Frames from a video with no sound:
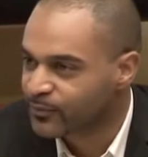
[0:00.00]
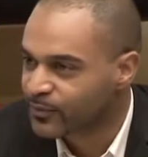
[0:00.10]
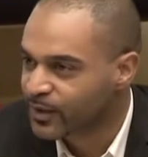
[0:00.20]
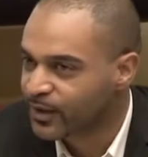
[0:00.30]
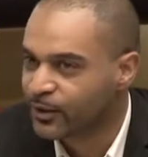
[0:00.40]

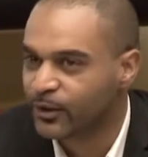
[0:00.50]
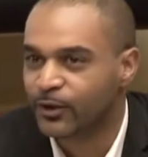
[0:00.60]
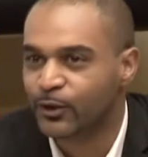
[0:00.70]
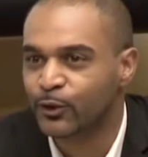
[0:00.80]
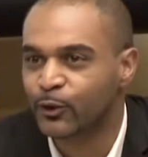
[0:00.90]
last
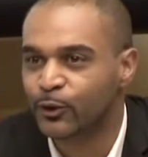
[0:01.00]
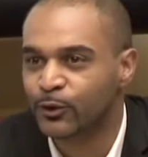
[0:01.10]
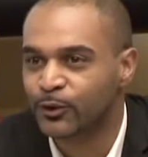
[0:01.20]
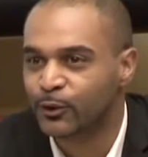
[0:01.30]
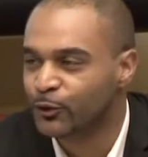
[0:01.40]
night
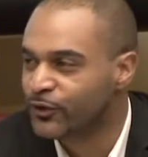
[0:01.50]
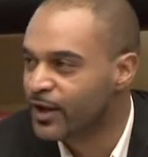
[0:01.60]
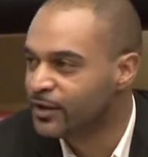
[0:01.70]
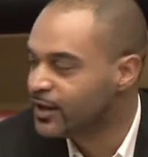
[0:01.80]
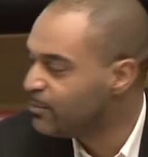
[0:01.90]
we
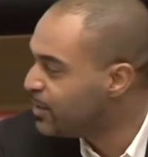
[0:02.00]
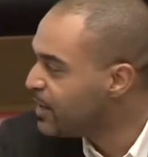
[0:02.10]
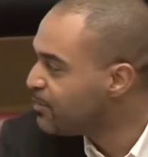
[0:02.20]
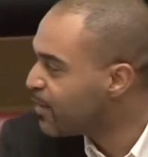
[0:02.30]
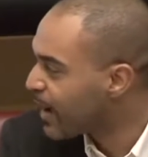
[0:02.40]

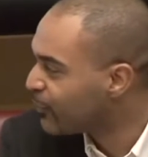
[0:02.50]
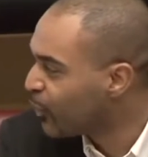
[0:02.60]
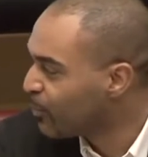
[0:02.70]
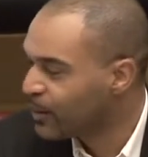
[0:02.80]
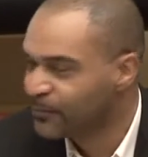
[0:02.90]
slept
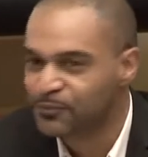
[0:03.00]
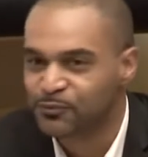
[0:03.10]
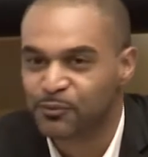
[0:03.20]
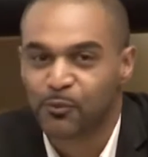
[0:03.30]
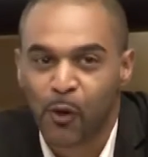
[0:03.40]
in,
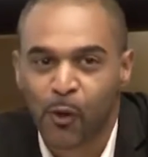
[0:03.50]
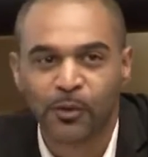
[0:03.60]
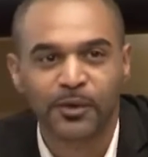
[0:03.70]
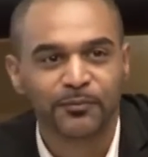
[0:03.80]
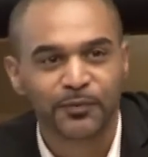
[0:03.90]
ho-
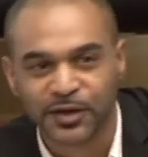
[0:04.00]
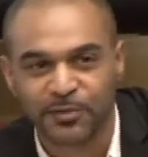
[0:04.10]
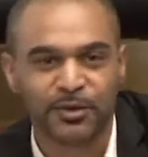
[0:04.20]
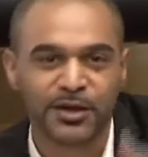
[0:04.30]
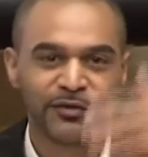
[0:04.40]
in a hotel
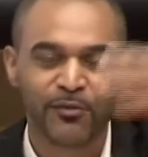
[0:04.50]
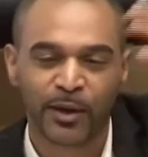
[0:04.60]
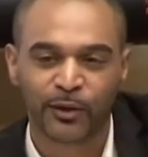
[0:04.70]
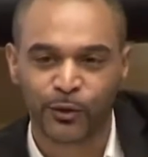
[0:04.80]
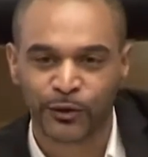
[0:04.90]
called
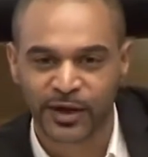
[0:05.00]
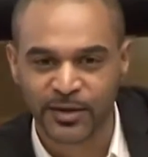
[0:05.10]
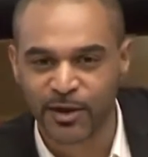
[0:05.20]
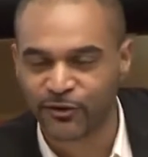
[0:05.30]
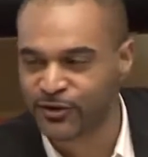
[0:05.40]

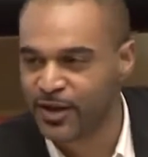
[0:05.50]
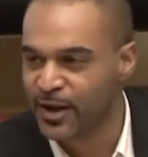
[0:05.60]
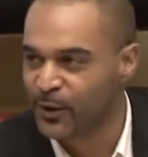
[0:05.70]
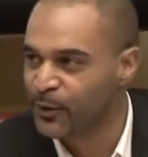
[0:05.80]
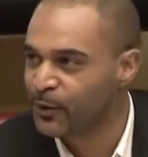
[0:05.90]
Kipling
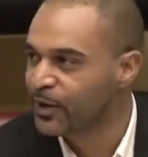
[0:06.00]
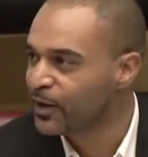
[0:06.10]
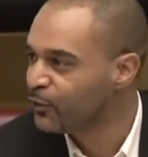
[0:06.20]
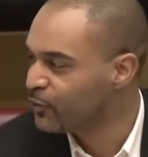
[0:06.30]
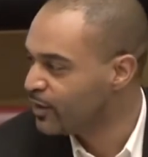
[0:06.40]
Hotel.
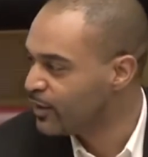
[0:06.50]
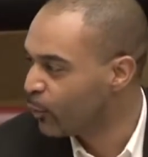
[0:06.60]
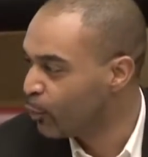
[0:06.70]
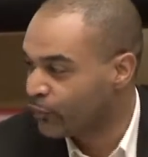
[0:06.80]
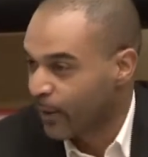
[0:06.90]

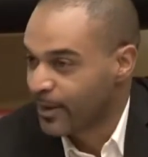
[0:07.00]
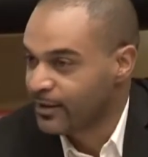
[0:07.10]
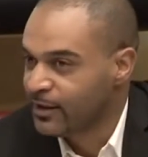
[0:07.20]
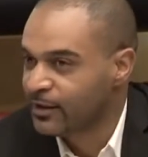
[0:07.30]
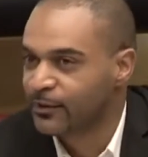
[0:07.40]
Kipling
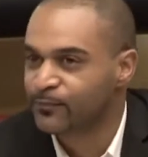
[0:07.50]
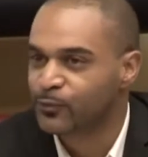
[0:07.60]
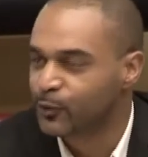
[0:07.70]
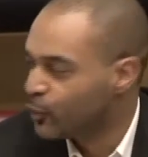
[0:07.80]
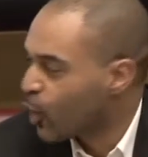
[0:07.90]
is
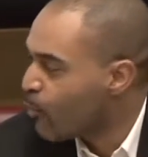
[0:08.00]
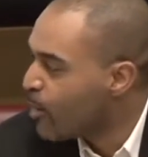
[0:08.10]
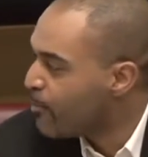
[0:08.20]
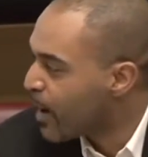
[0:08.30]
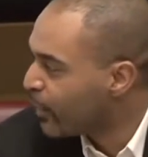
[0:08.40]
um,
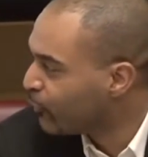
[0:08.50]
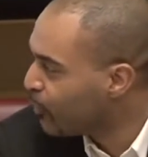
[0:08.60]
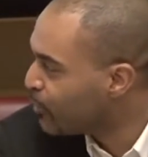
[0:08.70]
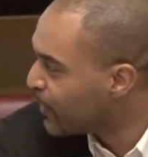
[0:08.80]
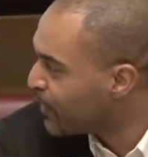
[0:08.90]
a
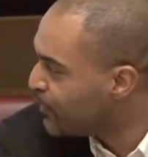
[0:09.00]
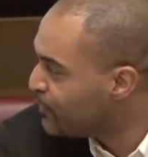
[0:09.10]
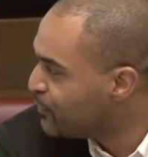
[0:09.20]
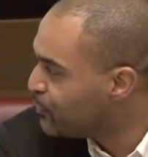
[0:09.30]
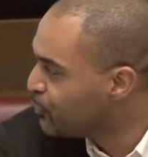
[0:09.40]
writer
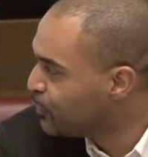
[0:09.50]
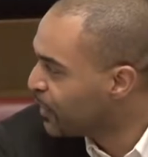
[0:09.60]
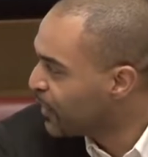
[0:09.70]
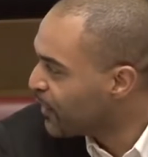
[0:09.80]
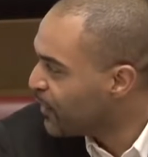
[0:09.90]
that
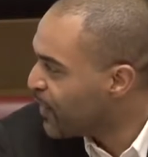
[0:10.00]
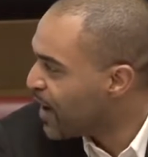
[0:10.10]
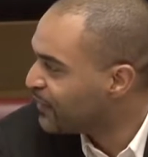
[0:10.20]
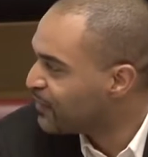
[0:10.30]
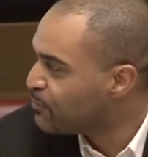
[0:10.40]
people
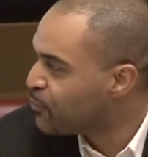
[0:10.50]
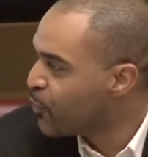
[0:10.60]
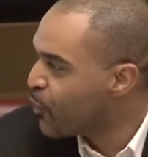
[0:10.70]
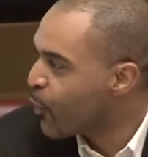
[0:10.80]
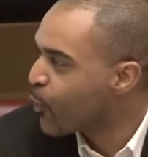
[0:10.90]

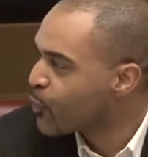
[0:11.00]
remember